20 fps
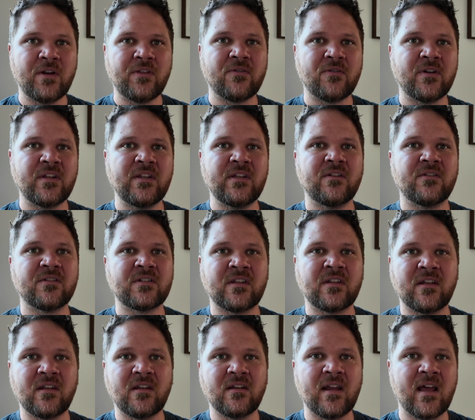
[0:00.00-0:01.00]
30 years and
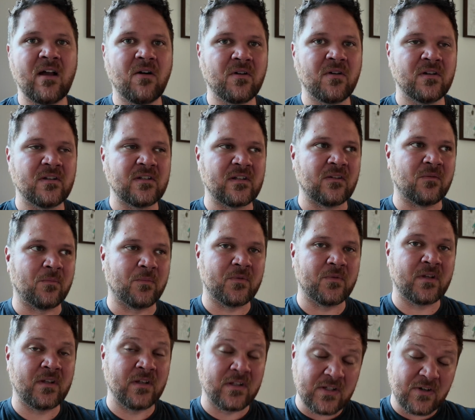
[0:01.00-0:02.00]
they now
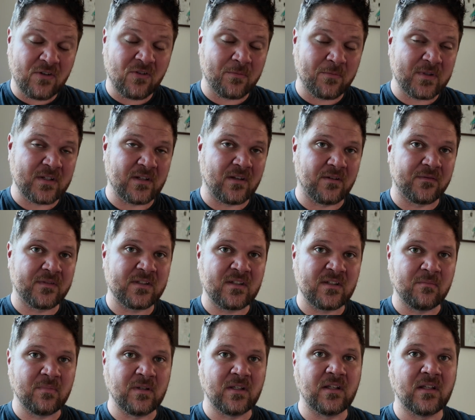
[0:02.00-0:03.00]
consider themselves
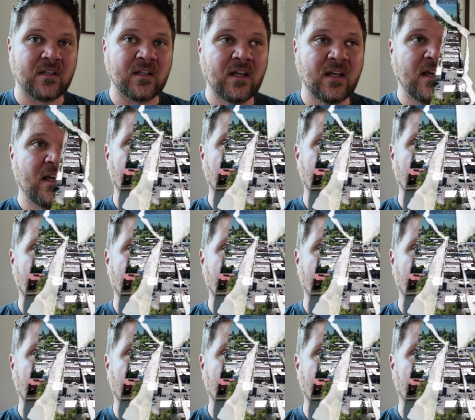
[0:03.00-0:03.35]
to be